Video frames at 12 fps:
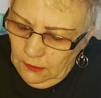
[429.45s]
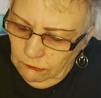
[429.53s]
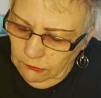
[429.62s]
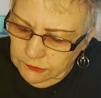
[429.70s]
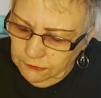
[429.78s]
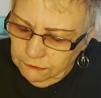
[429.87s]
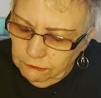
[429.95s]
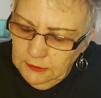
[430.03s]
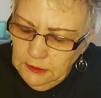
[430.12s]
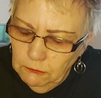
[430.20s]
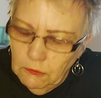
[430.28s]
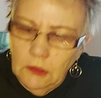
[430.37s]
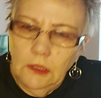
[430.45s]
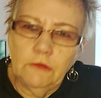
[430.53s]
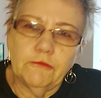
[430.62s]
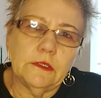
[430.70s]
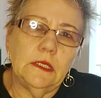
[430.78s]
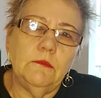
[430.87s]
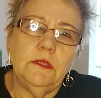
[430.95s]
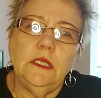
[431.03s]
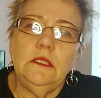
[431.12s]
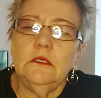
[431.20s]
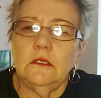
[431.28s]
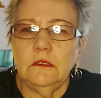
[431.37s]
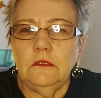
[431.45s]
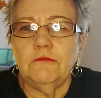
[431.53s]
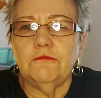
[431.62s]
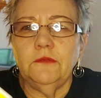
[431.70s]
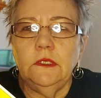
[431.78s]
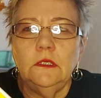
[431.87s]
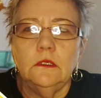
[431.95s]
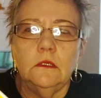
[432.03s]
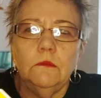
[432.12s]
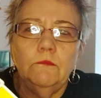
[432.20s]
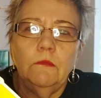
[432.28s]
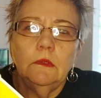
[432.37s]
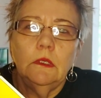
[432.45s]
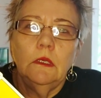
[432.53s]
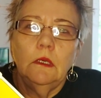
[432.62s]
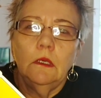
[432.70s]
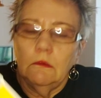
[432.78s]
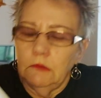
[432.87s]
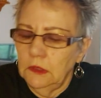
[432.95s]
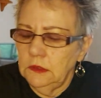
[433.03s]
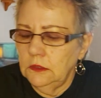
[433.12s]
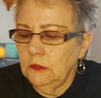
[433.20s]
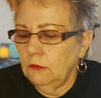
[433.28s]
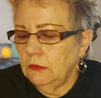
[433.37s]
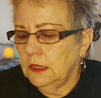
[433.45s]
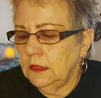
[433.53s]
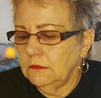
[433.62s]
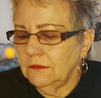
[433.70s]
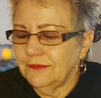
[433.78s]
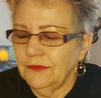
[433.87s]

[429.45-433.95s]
With the Three of Wands coming in, you're going to feel, well, you know what?